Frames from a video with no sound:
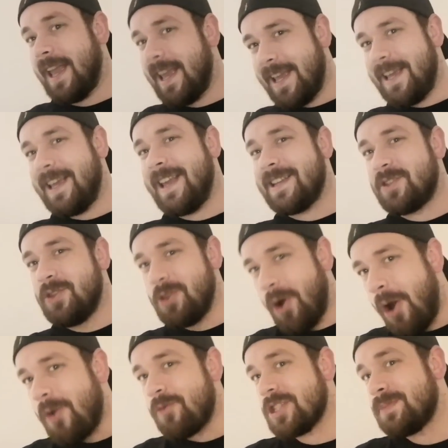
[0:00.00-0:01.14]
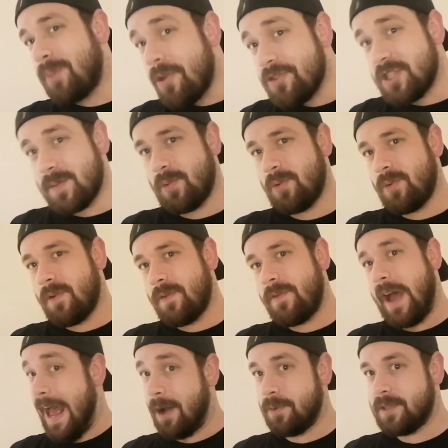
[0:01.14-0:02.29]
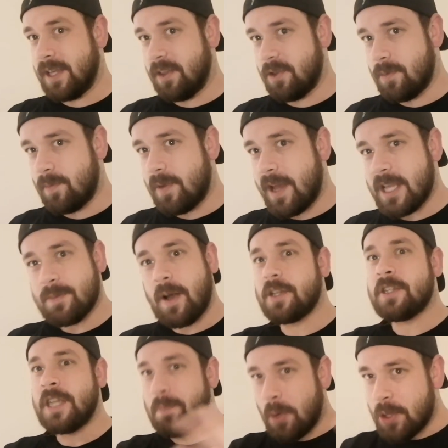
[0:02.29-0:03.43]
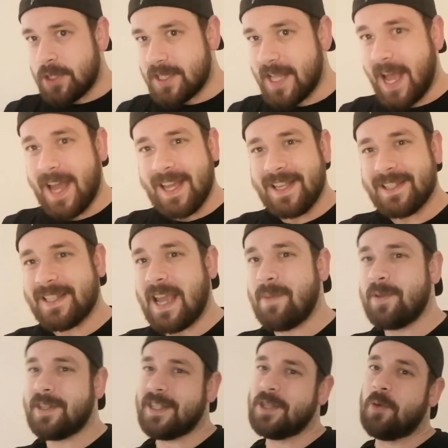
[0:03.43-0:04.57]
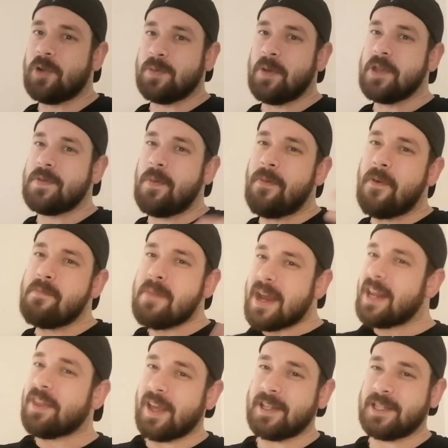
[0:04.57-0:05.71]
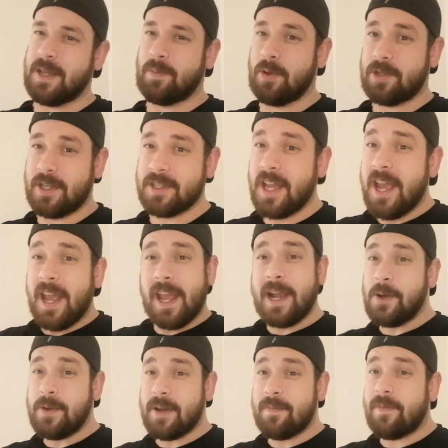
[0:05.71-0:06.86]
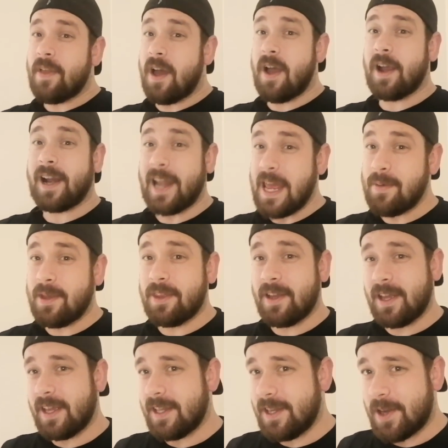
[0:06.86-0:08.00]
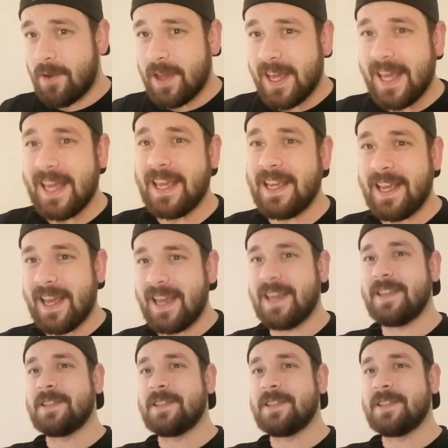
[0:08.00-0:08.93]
he is not responsible for outing them as much as he pushes that. It's the same as he's not responsible for many things he pushes, including uh, claiming that you know he